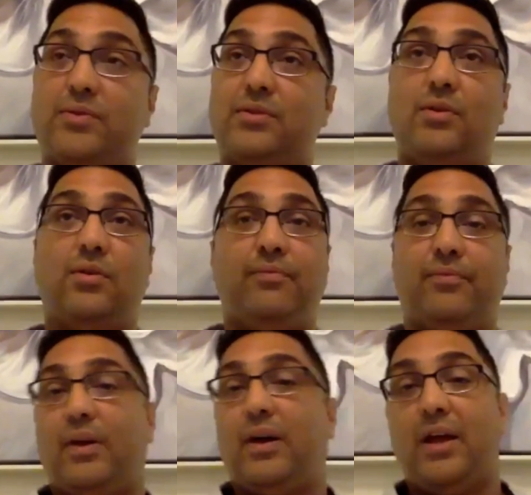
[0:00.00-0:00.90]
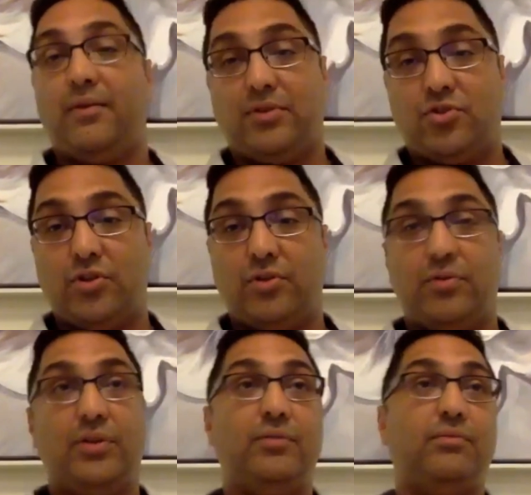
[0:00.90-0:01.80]
because, I have
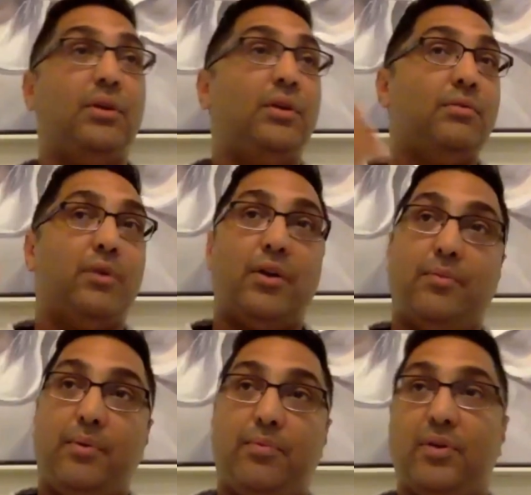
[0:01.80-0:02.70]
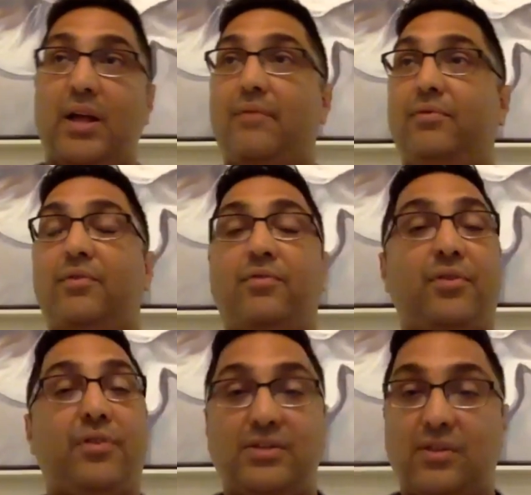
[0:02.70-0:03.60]
children, other people have different
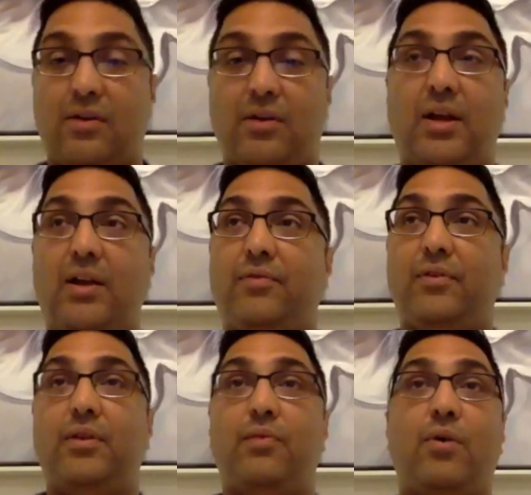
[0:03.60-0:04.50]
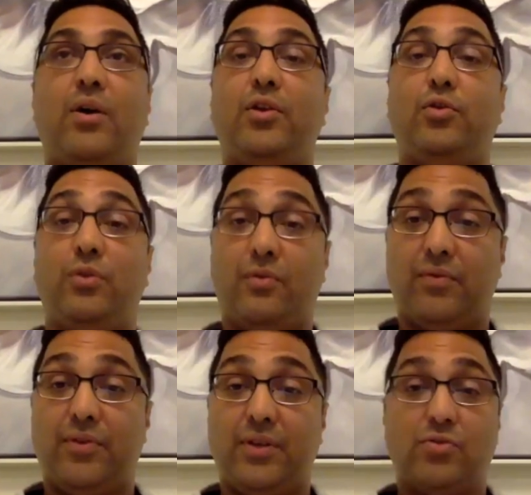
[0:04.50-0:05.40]
things in their life and they want to do different things.